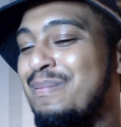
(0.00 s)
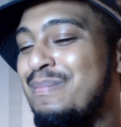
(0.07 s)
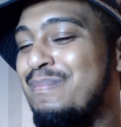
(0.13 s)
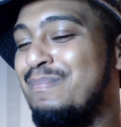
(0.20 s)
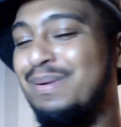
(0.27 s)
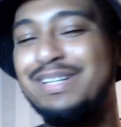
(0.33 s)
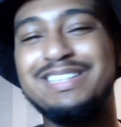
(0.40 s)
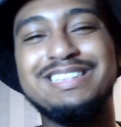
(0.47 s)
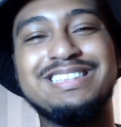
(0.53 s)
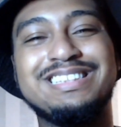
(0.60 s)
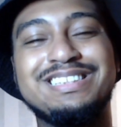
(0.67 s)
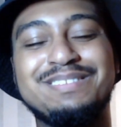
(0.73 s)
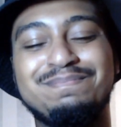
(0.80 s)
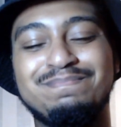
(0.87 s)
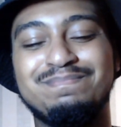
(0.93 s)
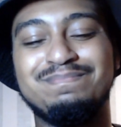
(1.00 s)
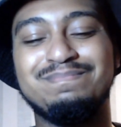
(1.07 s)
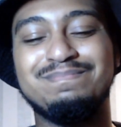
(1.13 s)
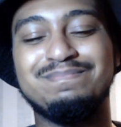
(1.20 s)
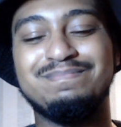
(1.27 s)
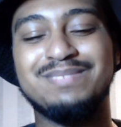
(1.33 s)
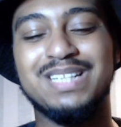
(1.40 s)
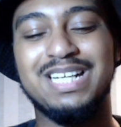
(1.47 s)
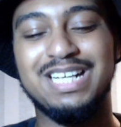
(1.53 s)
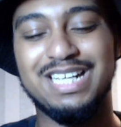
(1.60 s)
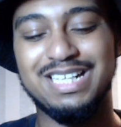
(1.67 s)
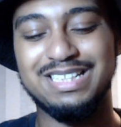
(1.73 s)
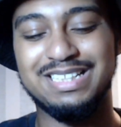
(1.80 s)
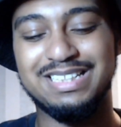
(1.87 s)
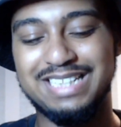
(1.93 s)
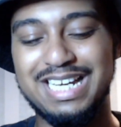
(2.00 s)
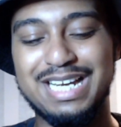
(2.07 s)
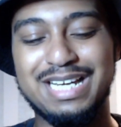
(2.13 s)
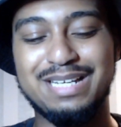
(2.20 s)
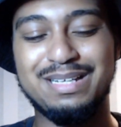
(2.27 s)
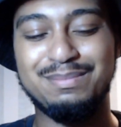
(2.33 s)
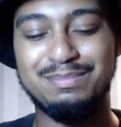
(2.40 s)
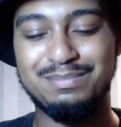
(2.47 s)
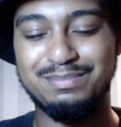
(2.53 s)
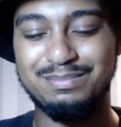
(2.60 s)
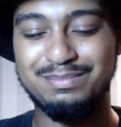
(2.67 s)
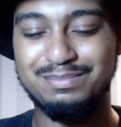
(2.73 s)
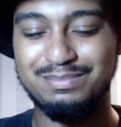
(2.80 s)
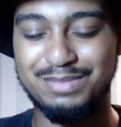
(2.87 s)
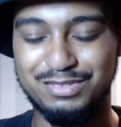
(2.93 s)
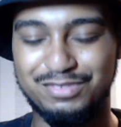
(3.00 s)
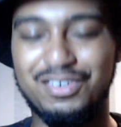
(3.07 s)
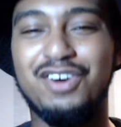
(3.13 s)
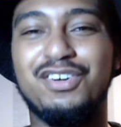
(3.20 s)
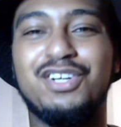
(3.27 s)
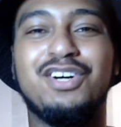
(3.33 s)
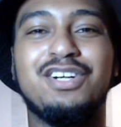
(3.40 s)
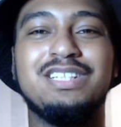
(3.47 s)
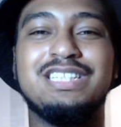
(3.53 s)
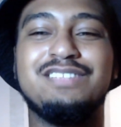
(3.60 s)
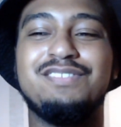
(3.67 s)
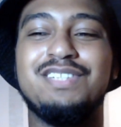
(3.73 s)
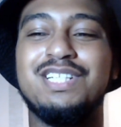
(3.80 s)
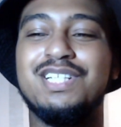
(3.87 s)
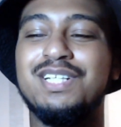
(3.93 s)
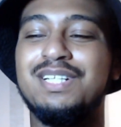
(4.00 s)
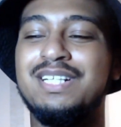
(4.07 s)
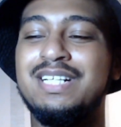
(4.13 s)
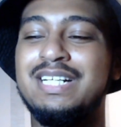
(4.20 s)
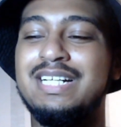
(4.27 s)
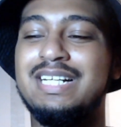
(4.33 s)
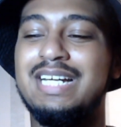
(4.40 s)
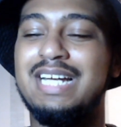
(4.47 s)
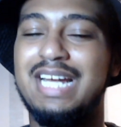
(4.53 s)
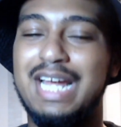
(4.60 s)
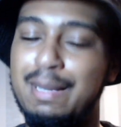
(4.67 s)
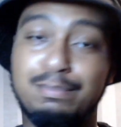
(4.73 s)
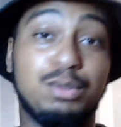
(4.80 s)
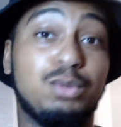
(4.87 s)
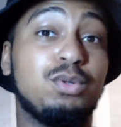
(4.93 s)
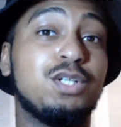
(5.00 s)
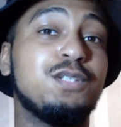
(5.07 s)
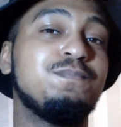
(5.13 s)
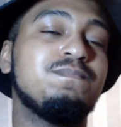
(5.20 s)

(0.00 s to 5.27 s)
But the day before recording this video, it broke.